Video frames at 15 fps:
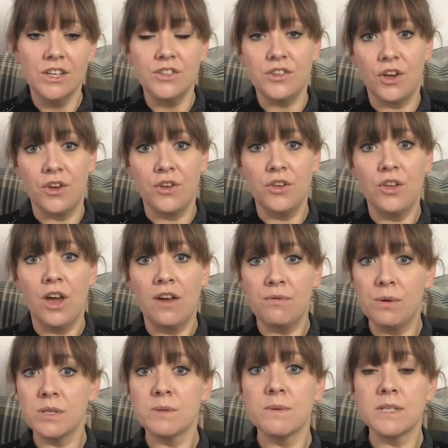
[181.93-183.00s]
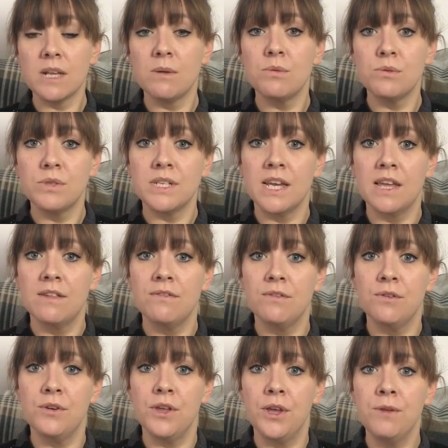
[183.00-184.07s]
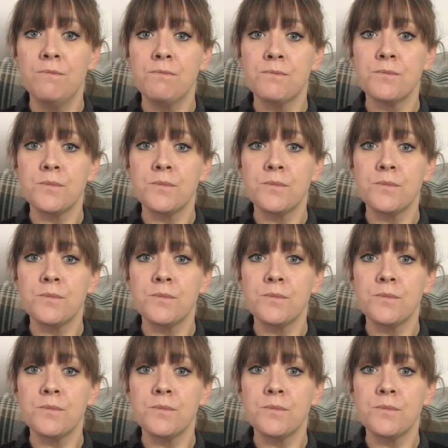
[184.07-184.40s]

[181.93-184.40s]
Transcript: so I've put some examples together for you.